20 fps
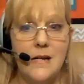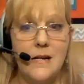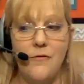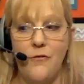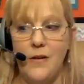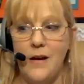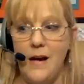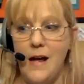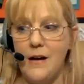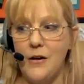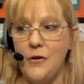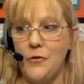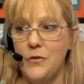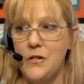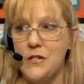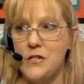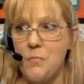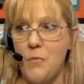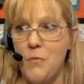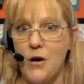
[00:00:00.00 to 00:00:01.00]
fanatical
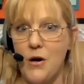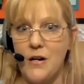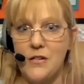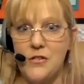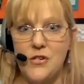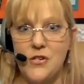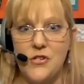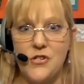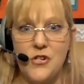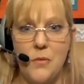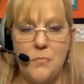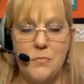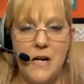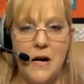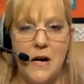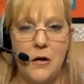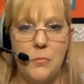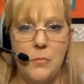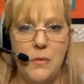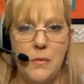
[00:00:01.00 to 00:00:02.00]
niche markets just jumped
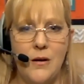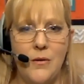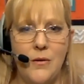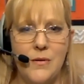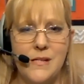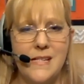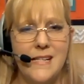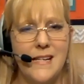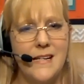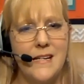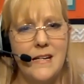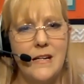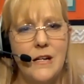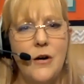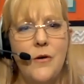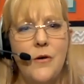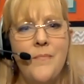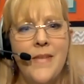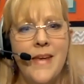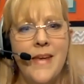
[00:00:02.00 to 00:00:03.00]
out at me and i was like you know